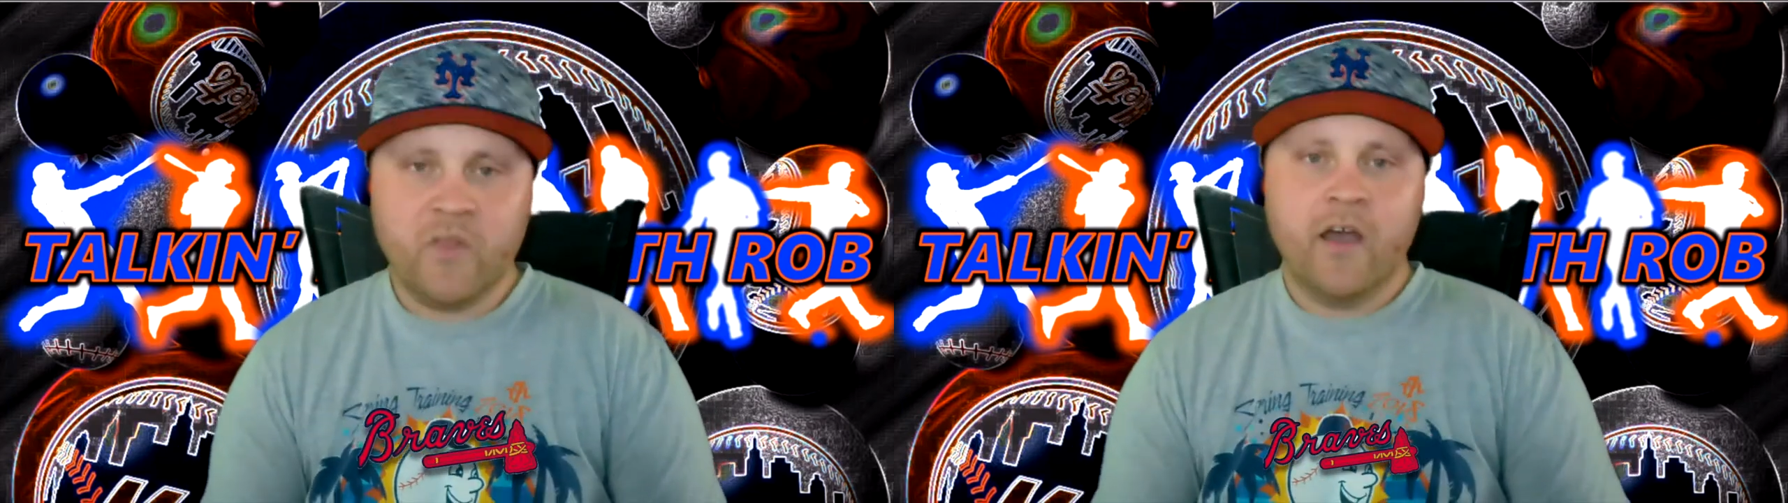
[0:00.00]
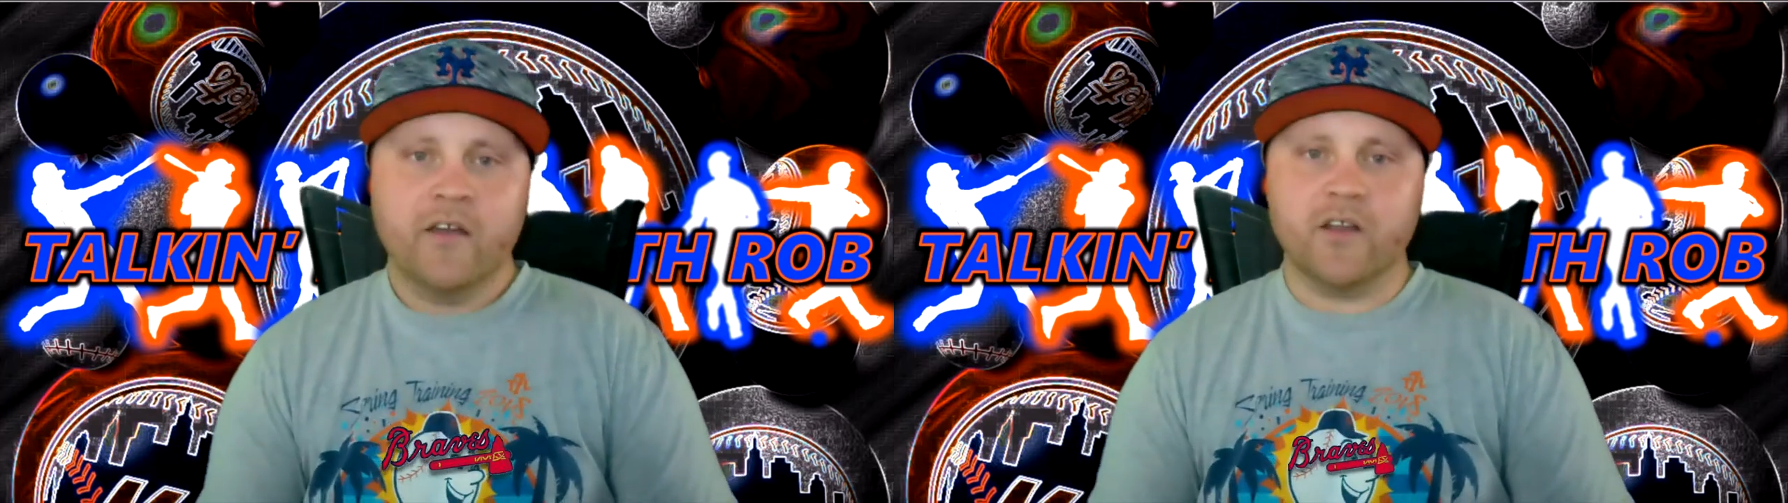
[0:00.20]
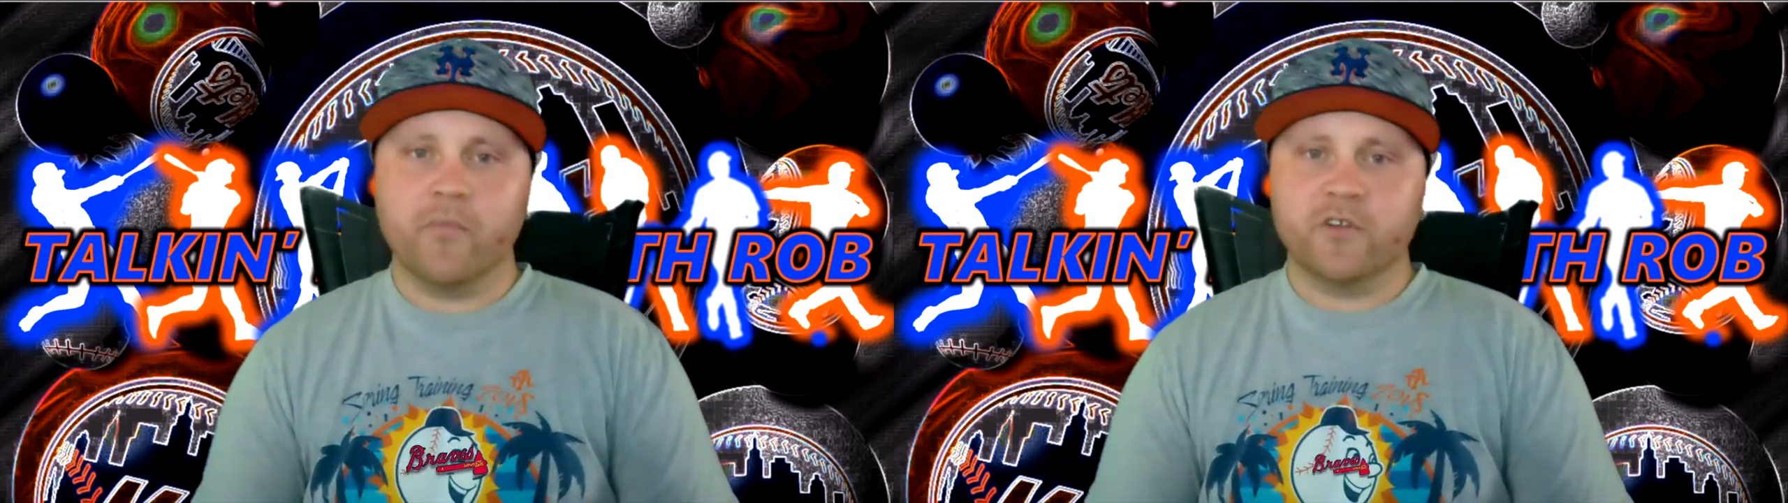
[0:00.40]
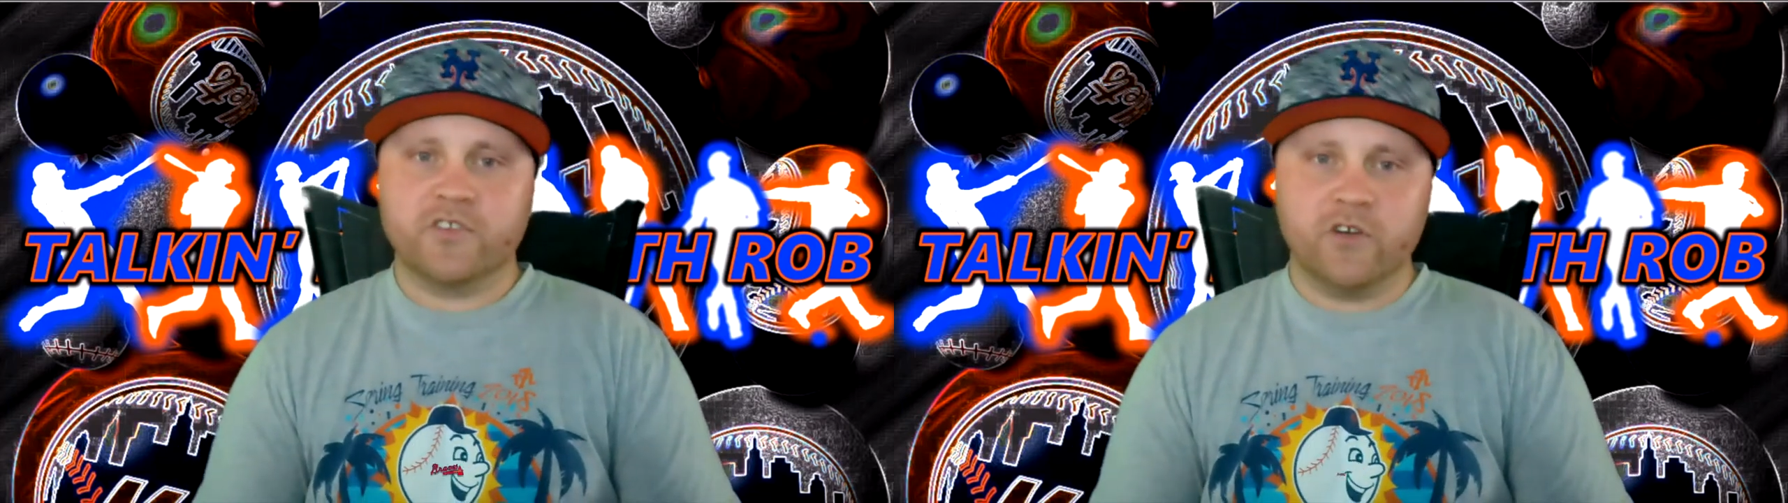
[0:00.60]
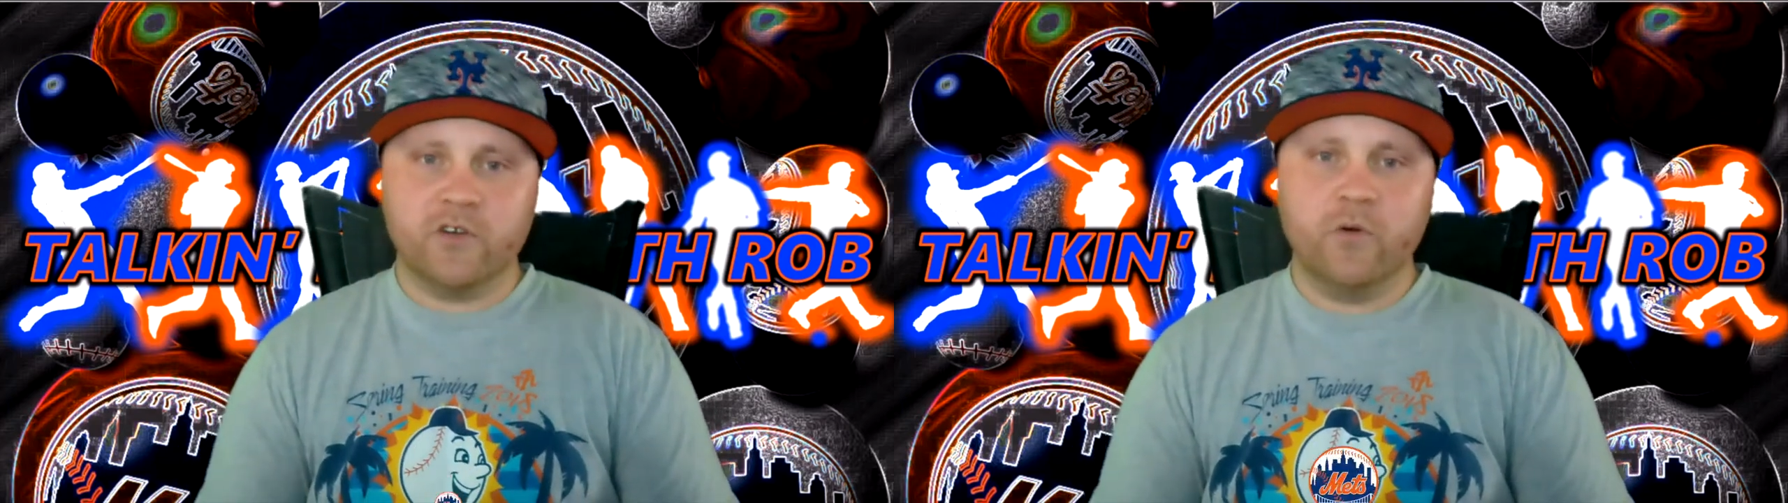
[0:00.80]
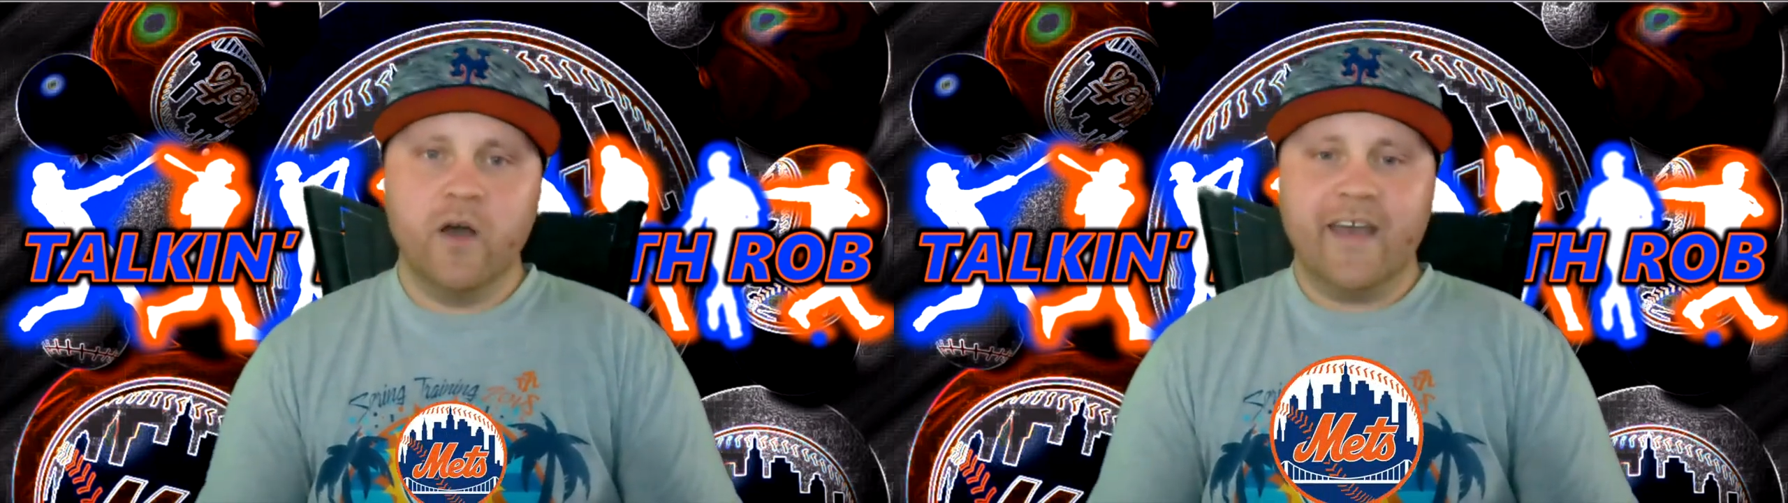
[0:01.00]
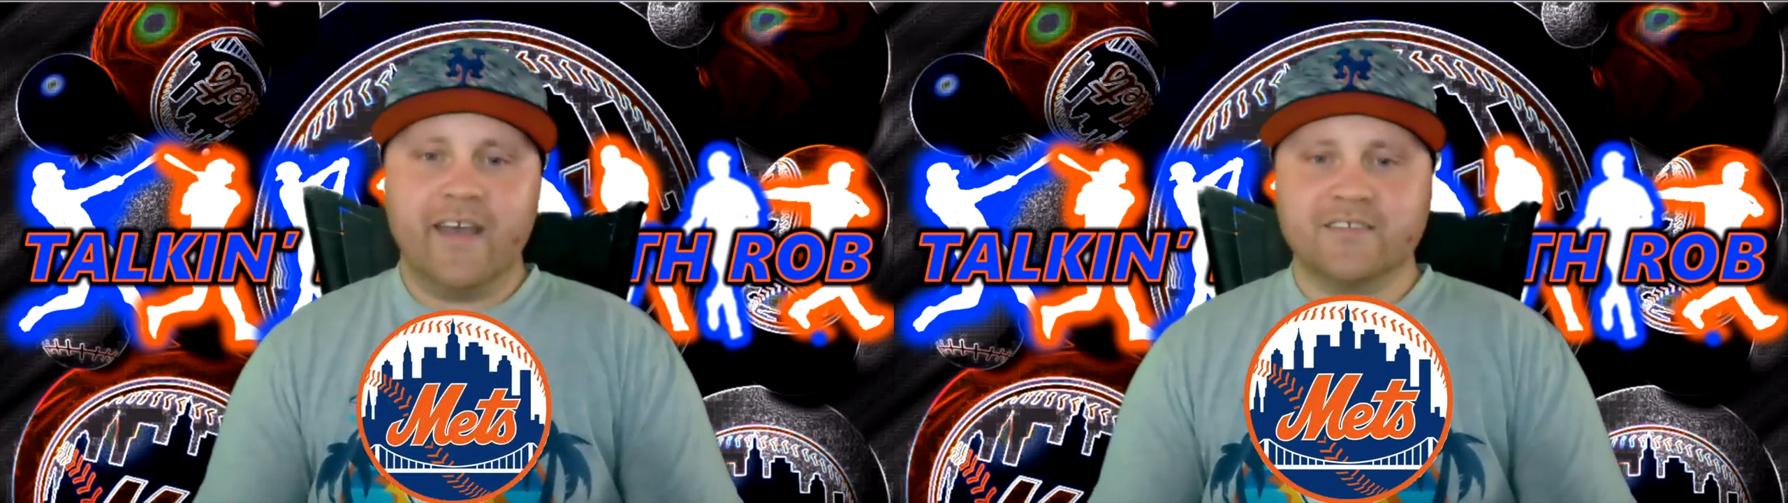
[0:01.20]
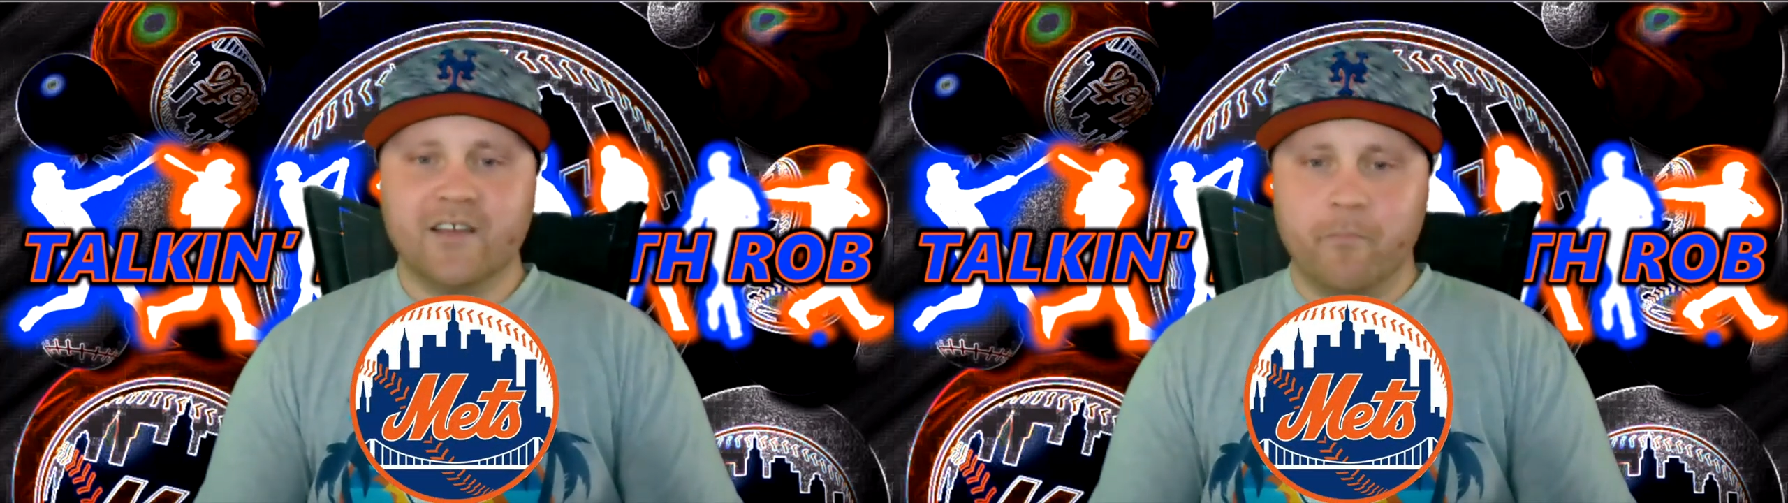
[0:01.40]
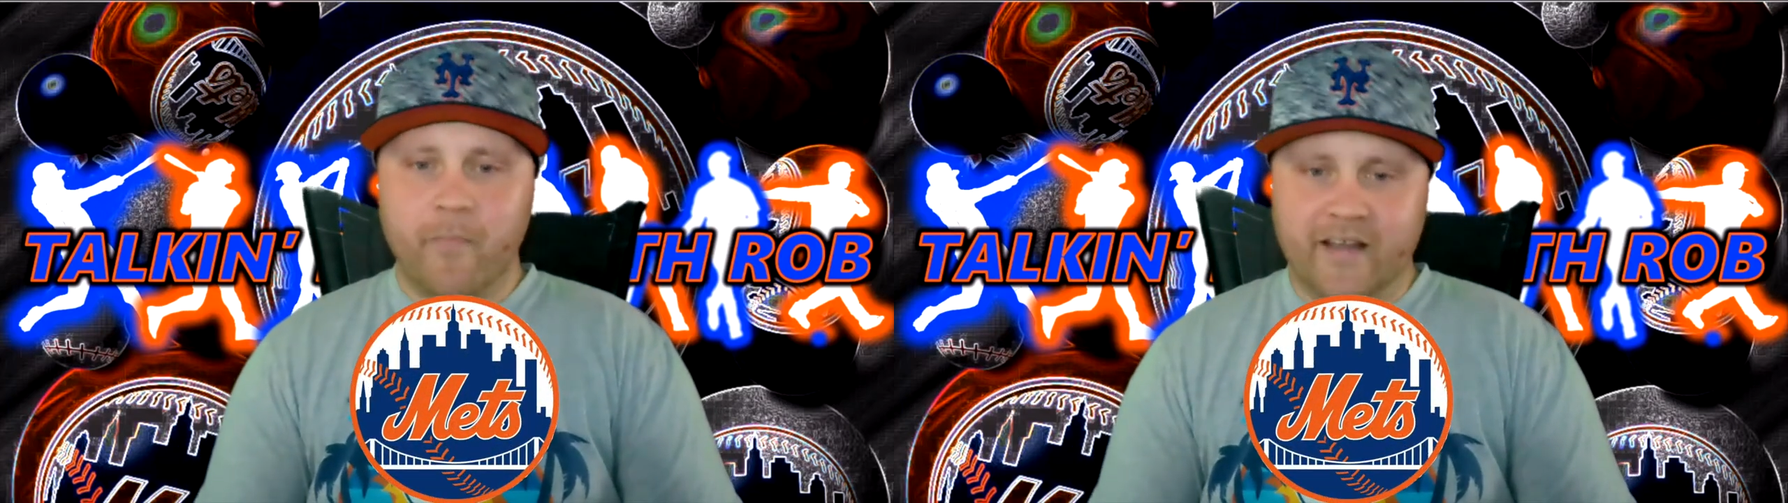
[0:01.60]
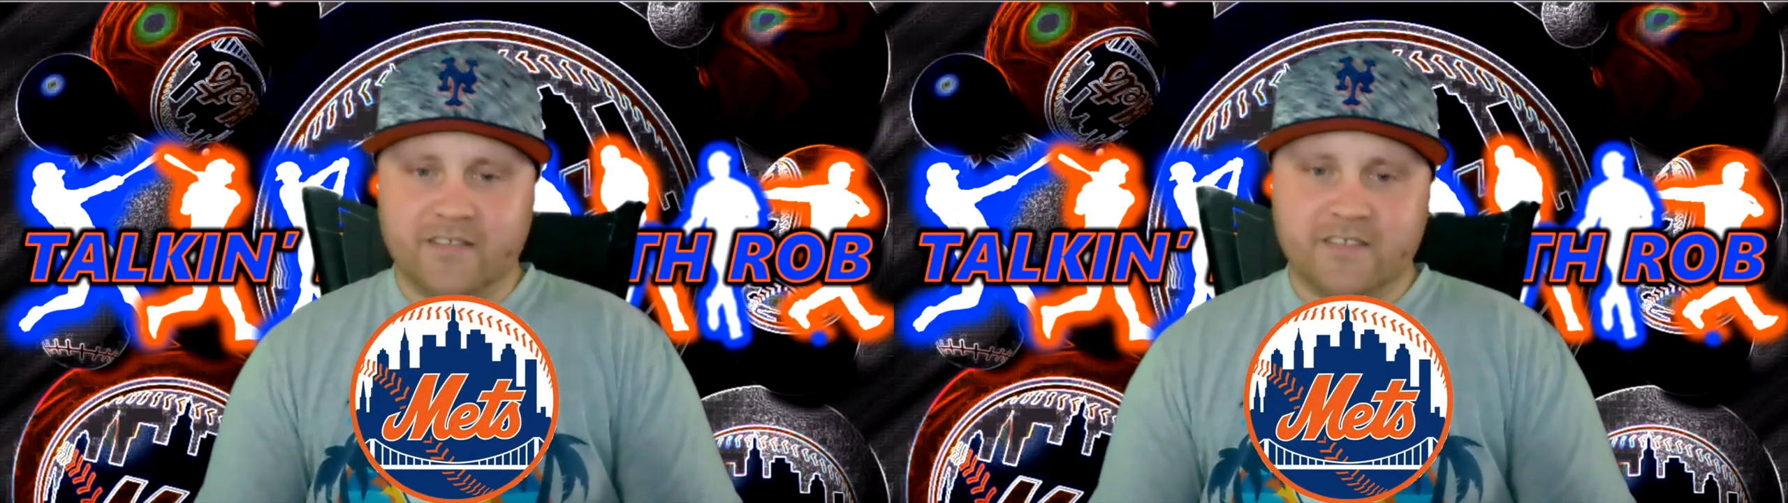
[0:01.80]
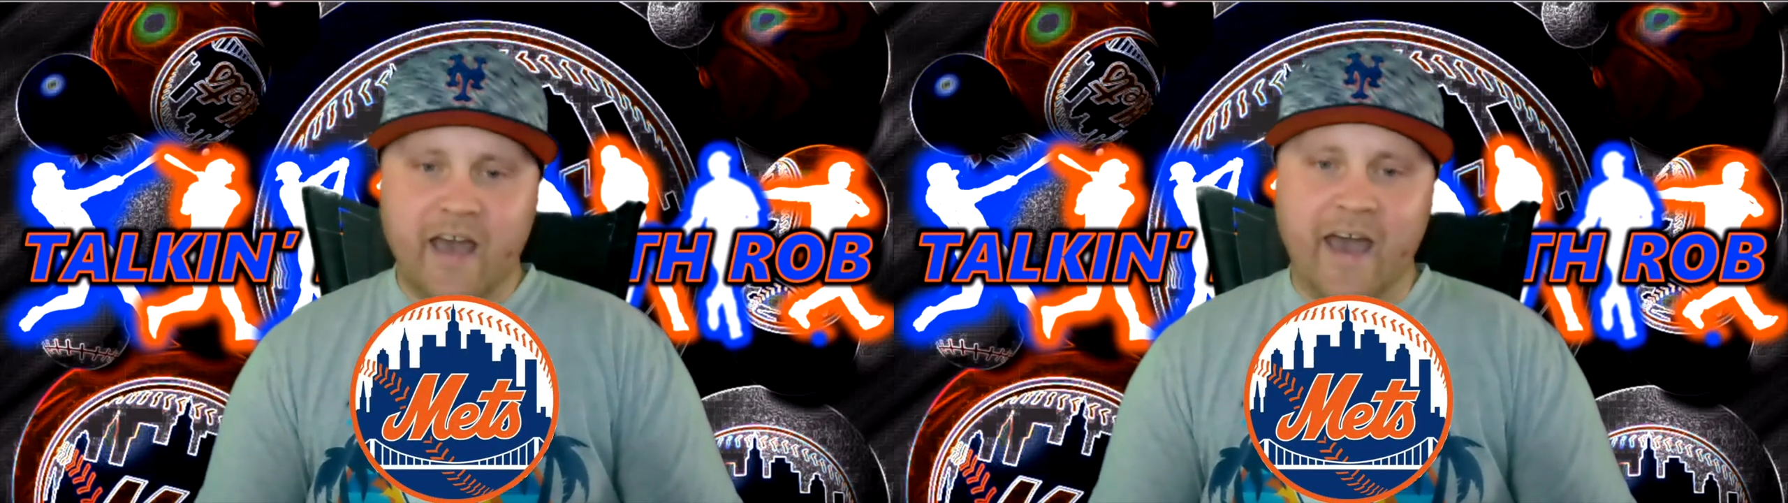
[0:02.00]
Number two is the Mets